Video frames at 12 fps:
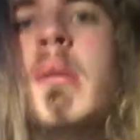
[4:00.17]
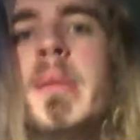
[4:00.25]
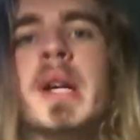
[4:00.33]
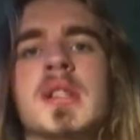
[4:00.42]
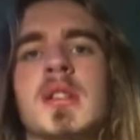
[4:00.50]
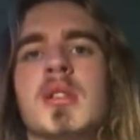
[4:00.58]

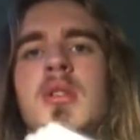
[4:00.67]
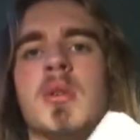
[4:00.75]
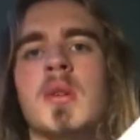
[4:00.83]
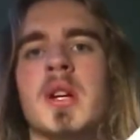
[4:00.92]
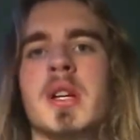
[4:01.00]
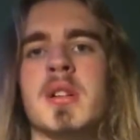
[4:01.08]
makes it
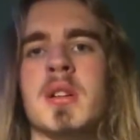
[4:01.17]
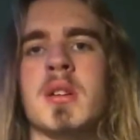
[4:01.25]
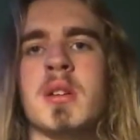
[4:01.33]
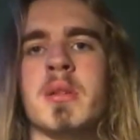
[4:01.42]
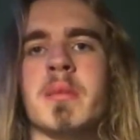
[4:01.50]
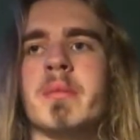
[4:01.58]
quite
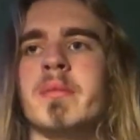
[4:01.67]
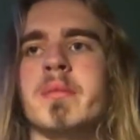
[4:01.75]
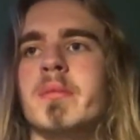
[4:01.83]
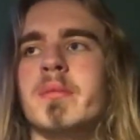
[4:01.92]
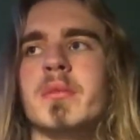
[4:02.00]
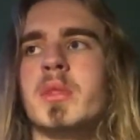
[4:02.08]
um,
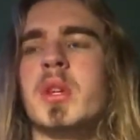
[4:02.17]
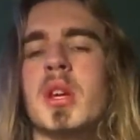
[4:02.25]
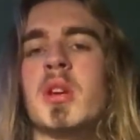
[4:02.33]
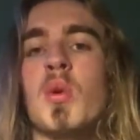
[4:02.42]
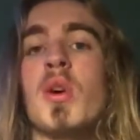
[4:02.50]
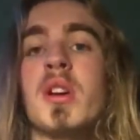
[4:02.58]

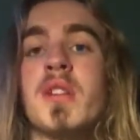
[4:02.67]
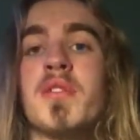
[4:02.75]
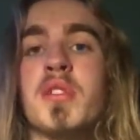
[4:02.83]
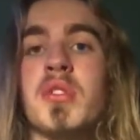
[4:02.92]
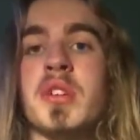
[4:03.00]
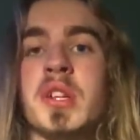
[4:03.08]
quite
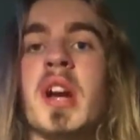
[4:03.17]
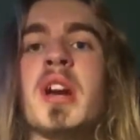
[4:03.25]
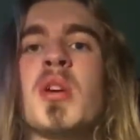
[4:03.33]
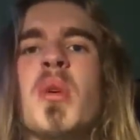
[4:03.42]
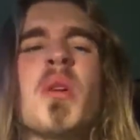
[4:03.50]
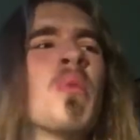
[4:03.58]
infuriating
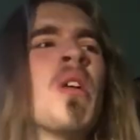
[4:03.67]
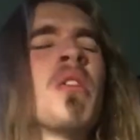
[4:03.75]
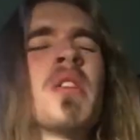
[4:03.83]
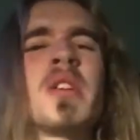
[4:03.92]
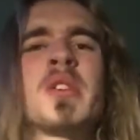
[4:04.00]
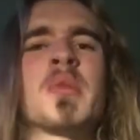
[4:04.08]
and quite
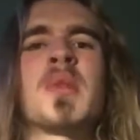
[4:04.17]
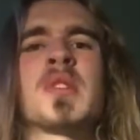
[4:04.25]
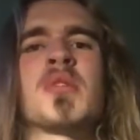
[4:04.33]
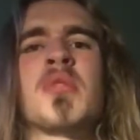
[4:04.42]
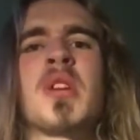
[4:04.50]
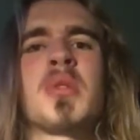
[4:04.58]
worrying as well.
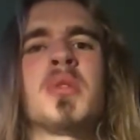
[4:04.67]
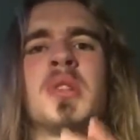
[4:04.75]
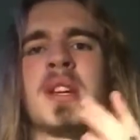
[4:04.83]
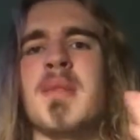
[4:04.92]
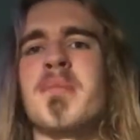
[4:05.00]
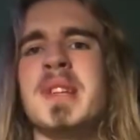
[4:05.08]
It's a record
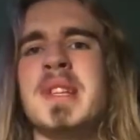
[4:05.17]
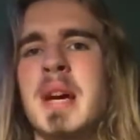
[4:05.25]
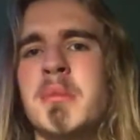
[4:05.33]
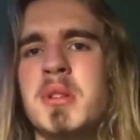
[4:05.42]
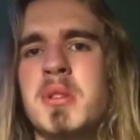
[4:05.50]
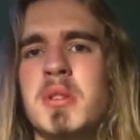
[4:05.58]
that can be
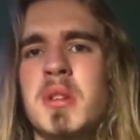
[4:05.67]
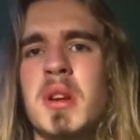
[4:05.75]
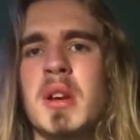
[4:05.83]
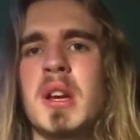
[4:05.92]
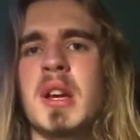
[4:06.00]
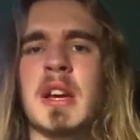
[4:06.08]
damaged.
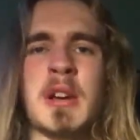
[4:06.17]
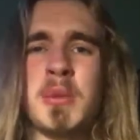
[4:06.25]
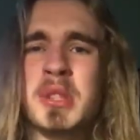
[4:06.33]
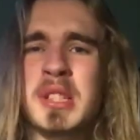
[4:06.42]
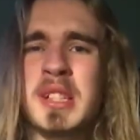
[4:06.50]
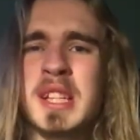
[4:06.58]
It
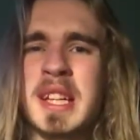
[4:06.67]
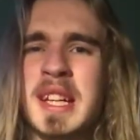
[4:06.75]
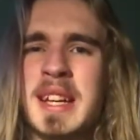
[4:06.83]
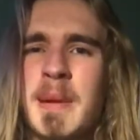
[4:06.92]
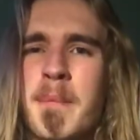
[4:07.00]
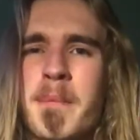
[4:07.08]
wasn't
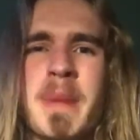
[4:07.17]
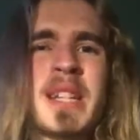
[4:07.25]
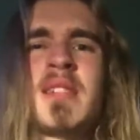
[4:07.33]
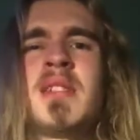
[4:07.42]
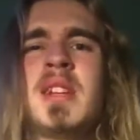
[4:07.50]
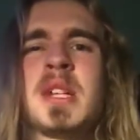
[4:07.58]

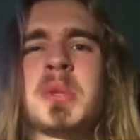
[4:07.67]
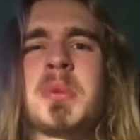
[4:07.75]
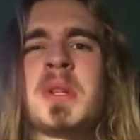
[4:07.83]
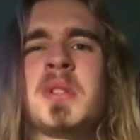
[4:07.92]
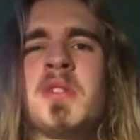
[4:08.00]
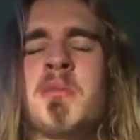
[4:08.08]
massively
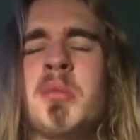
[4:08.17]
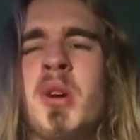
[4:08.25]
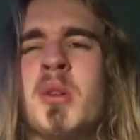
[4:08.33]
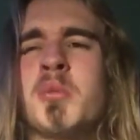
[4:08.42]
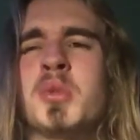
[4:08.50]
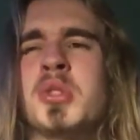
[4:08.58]
expensive, but
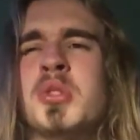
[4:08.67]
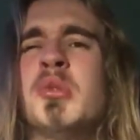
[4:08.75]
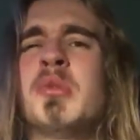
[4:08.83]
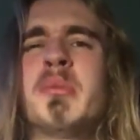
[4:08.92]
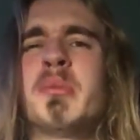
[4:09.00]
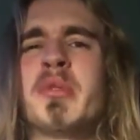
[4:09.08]
I would
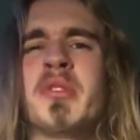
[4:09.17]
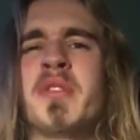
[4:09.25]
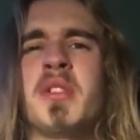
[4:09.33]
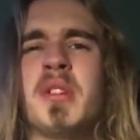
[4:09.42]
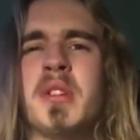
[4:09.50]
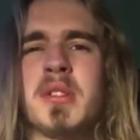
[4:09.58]
still
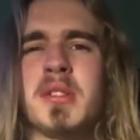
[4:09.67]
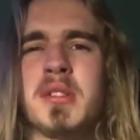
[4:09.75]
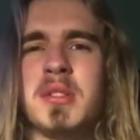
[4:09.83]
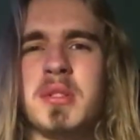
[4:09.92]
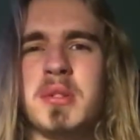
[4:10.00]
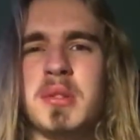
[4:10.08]
prefer
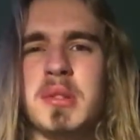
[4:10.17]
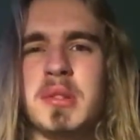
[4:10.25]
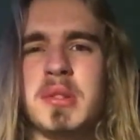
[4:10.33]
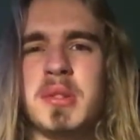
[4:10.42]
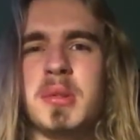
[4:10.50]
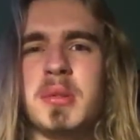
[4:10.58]
to
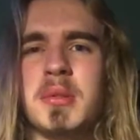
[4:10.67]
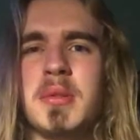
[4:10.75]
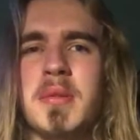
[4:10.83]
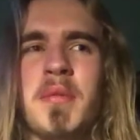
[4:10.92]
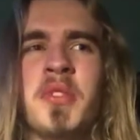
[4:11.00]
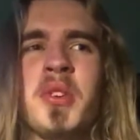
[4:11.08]
to
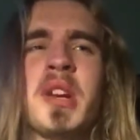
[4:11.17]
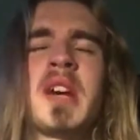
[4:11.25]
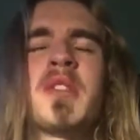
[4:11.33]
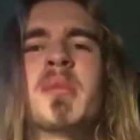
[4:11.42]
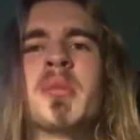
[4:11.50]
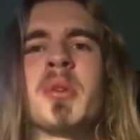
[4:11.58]
not
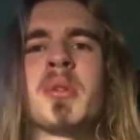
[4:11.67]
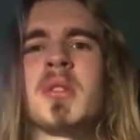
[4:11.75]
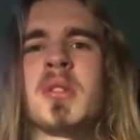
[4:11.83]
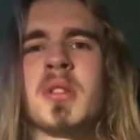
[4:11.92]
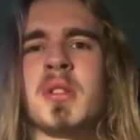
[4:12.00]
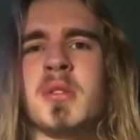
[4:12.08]
have it
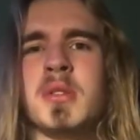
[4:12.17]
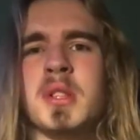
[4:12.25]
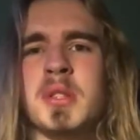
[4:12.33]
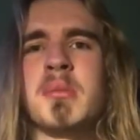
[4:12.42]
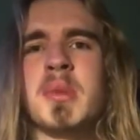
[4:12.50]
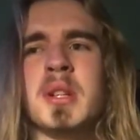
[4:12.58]
broken. You know, it's
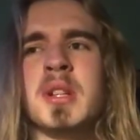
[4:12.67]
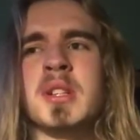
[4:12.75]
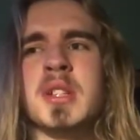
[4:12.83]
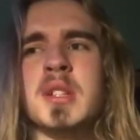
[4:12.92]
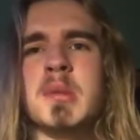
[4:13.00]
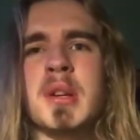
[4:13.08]
still money I
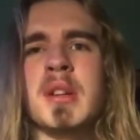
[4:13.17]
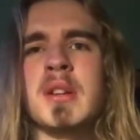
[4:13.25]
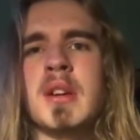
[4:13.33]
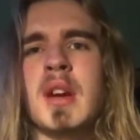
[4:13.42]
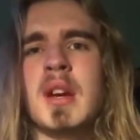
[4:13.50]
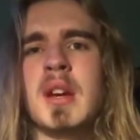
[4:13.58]
did spend,